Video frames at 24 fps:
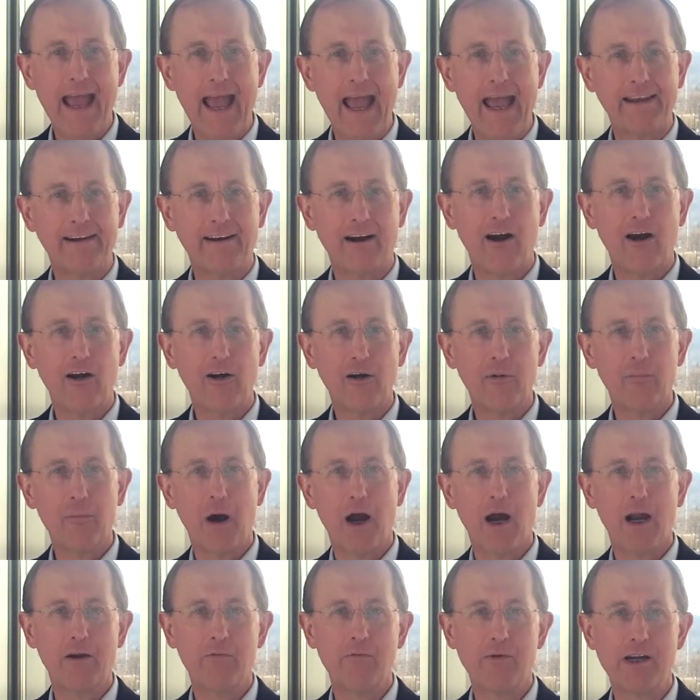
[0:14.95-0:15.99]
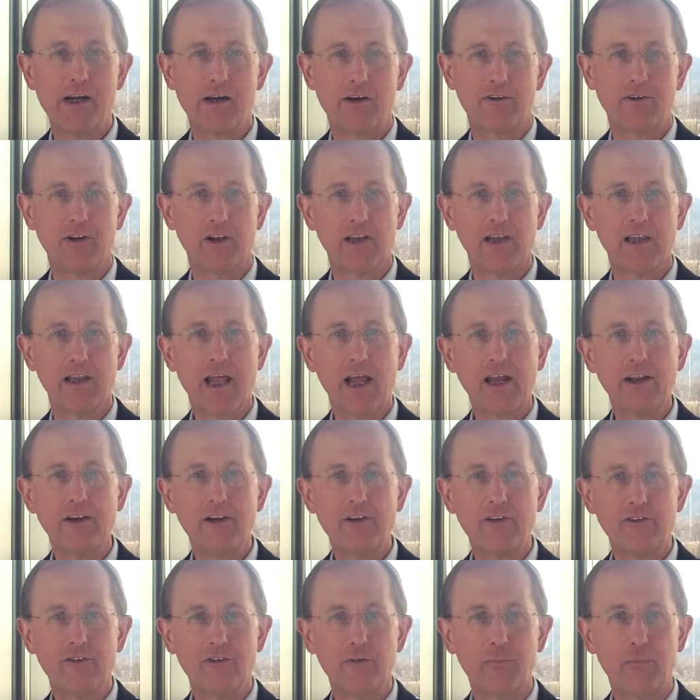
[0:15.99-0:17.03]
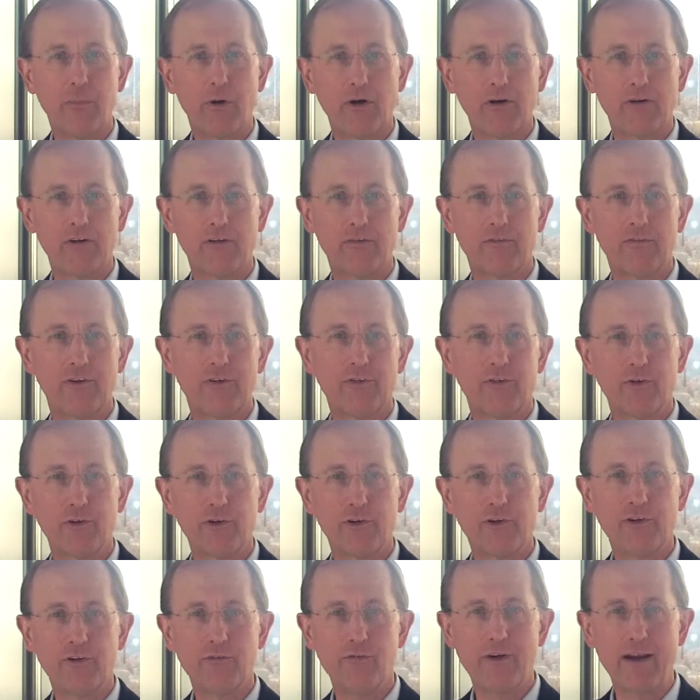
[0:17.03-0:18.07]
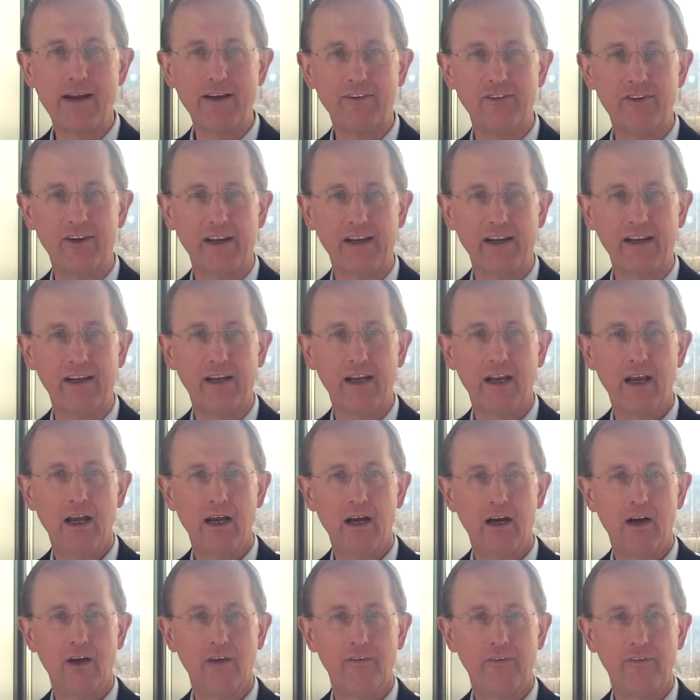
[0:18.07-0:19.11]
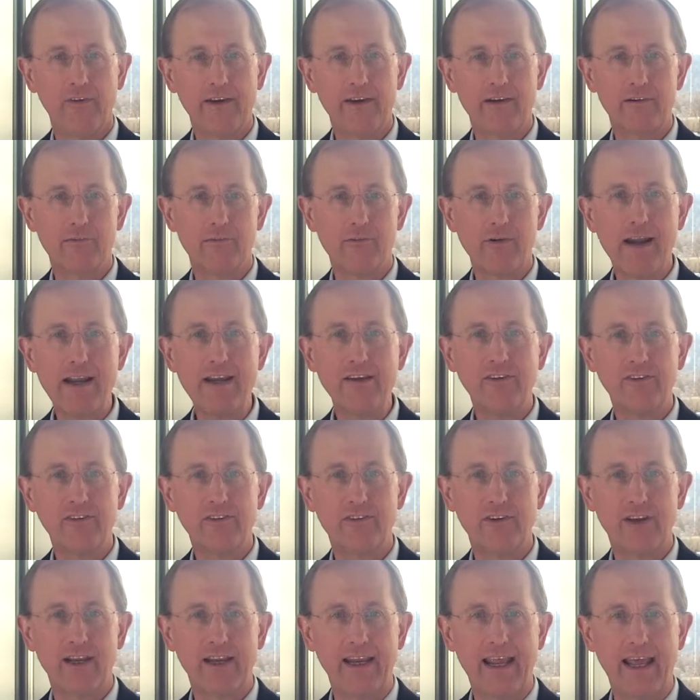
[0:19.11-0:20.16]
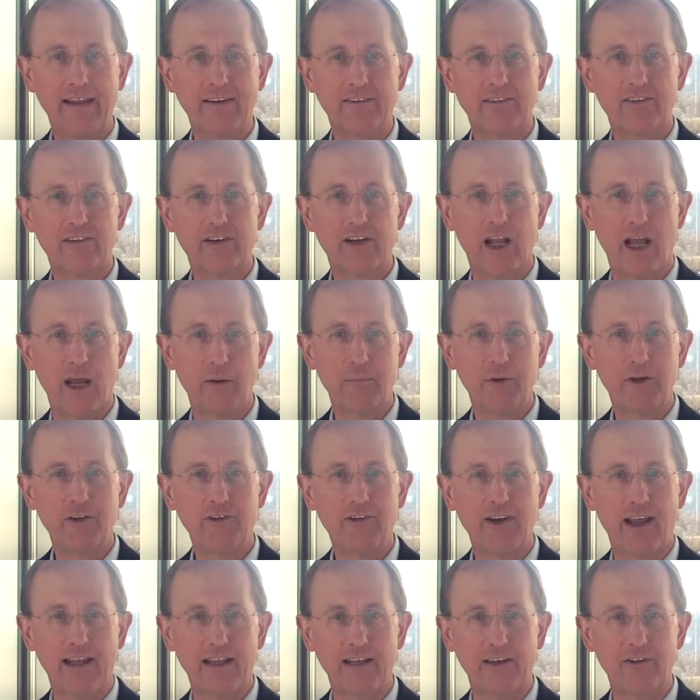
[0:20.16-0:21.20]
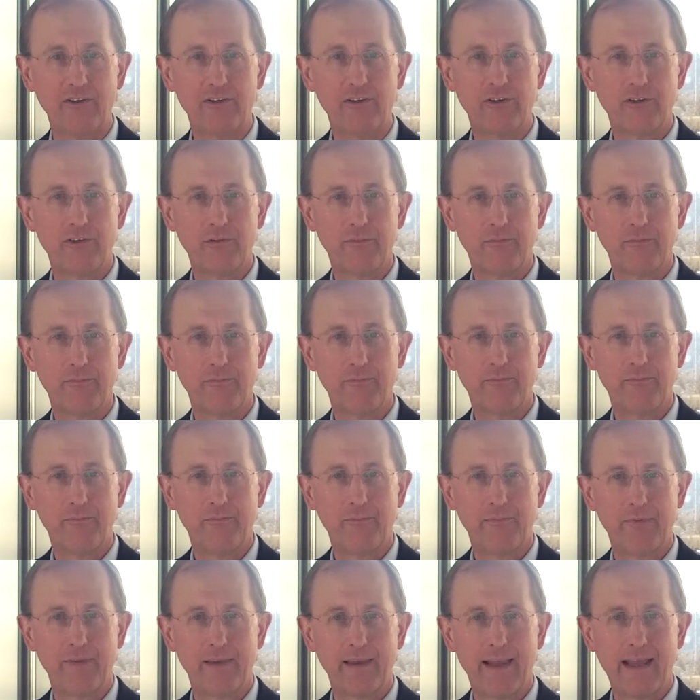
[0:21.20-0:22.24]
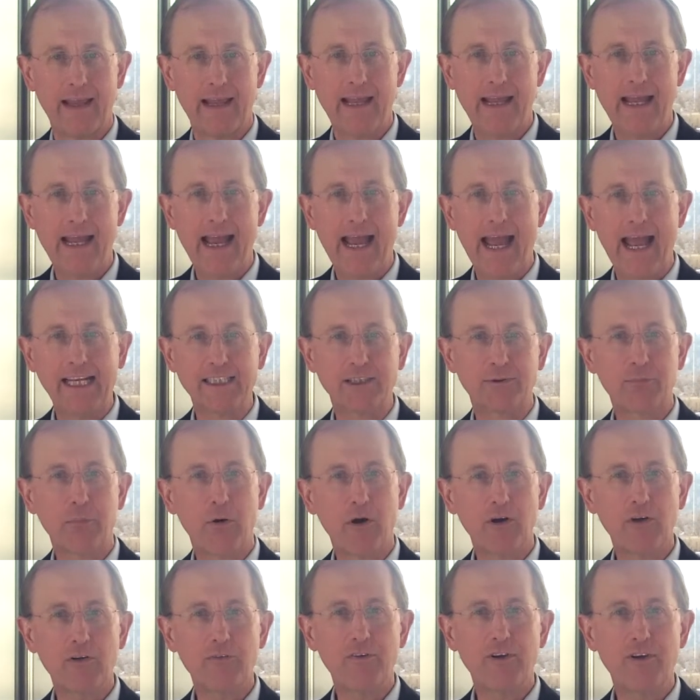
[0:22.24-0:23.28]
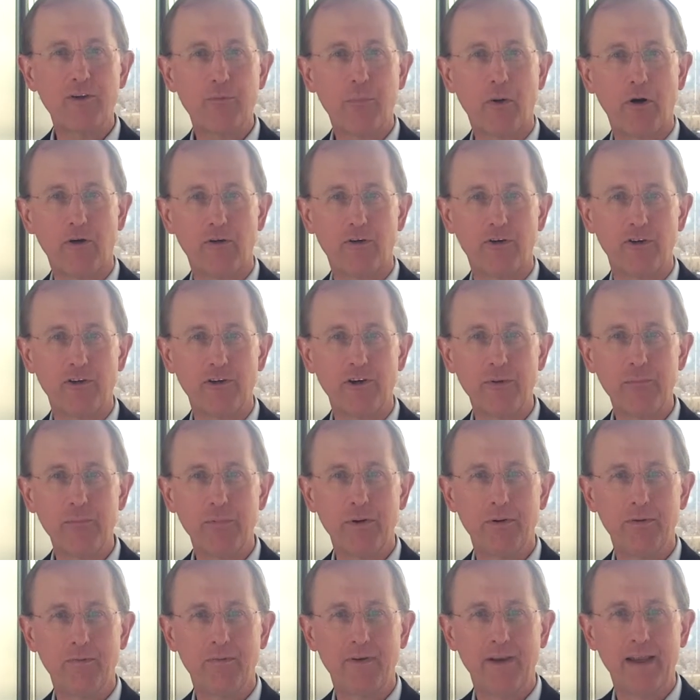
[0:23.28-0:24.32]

At RMI, we are delighted to partner with Virgin Racing on their Race Against Climate Challenge. As part of this partnership,